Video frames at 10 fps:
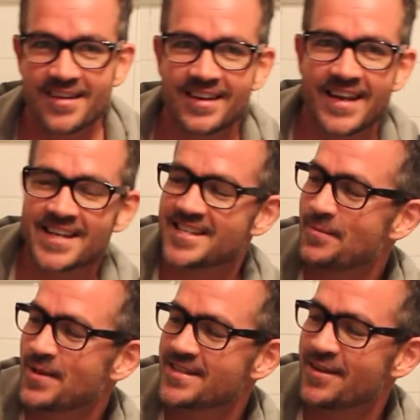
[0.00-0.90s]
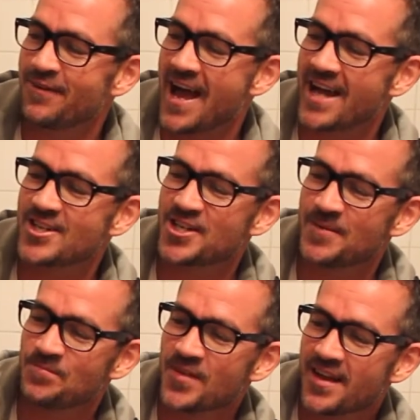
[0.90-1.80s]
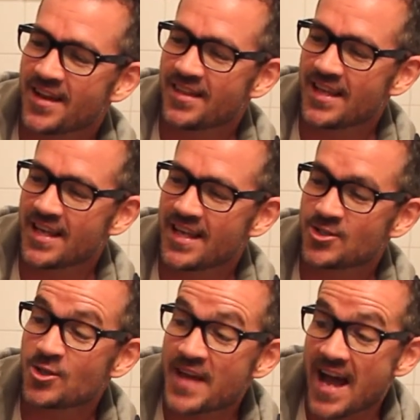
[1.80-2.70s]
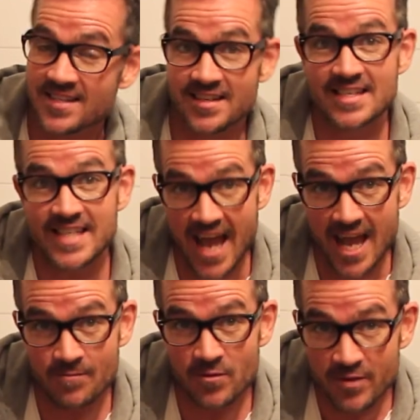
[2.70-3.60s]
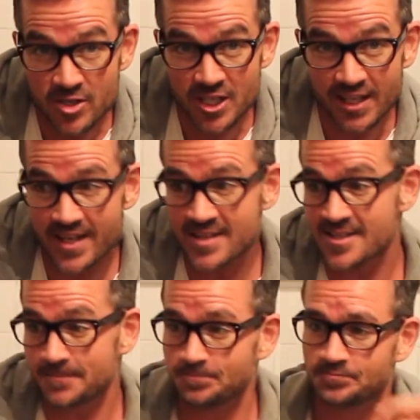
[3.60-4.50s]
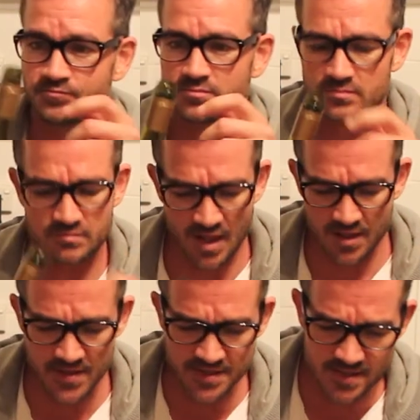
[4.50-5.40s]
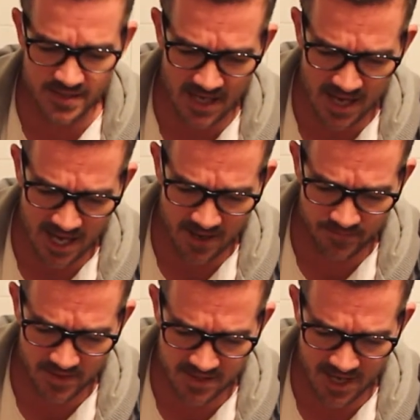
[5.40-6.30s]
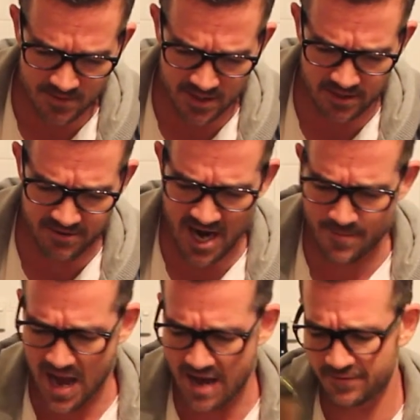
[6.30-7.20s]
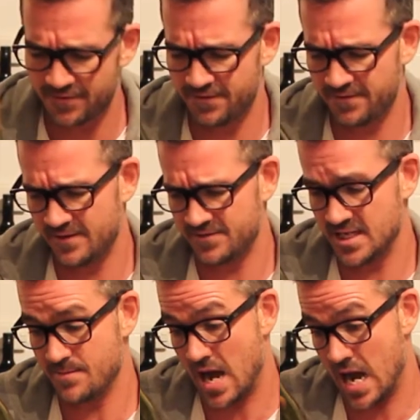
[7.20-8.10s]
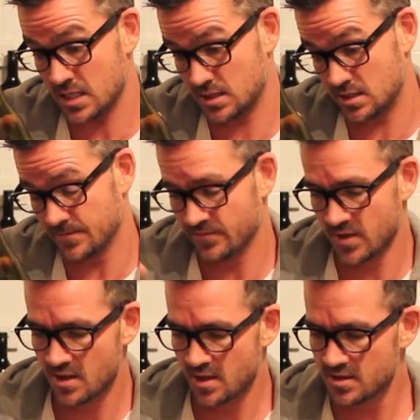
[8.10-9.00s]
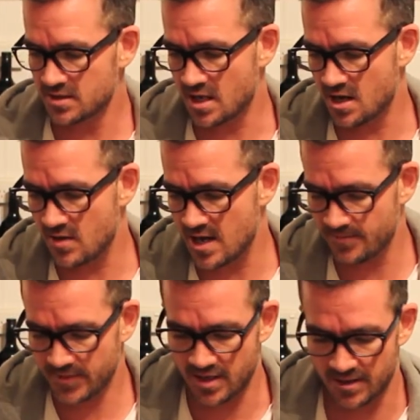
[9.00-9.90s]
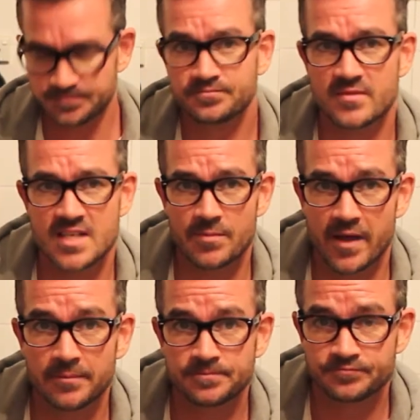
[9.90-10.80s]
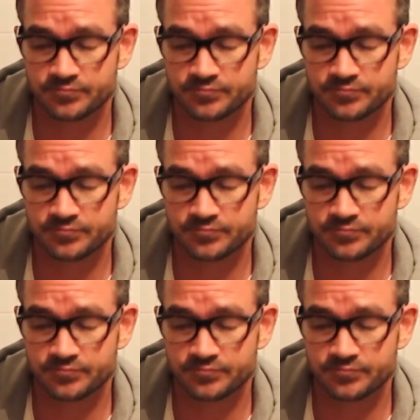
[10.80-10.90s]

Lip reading: Next up is the flagship, the 2010 Virgilius. This comes in at around about $50. So it's up there.